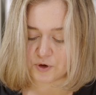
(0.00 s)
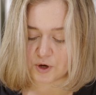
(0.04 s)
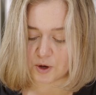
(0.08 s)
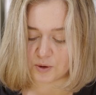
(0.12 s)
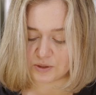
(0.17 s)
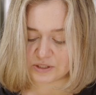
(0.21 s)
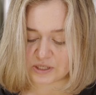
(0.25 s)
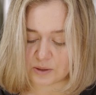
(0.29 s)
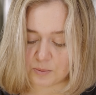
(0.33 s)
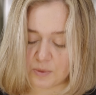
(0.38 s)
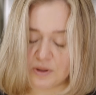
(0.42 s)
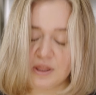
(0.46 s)
know
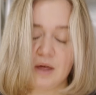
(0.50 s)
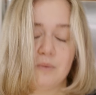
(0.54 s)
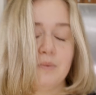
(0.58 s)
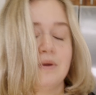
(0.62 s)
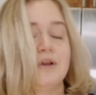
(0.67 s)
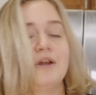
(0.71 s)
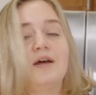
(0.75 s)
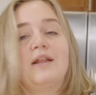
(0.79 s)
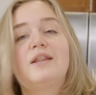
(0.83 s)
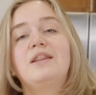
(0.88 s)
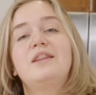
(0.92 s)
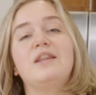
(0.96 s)
someone that
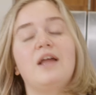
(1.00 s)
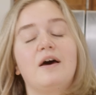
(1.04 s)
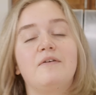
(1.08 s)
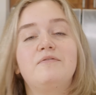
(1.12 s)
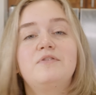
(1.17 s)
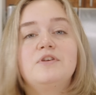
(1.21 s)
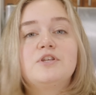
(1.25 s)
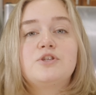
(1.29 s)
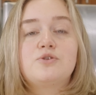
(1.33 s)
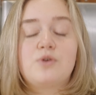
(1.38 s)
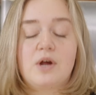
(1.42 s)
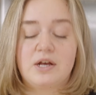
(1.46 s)
would love
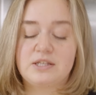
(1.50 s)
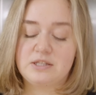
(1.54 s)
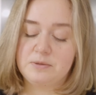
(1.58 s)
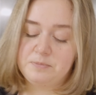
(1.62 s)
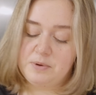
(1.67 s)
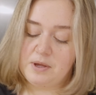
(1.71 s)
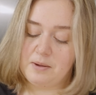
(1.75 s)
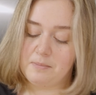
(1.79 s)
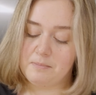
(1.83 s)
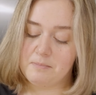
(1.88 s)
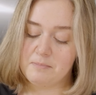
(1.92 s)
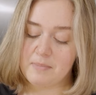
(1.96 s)
this
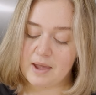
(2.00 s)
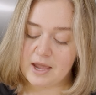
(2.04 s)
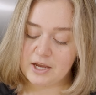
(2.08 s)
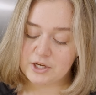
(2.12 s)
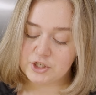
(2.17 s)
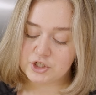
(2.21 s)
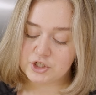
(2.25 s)
recipe, make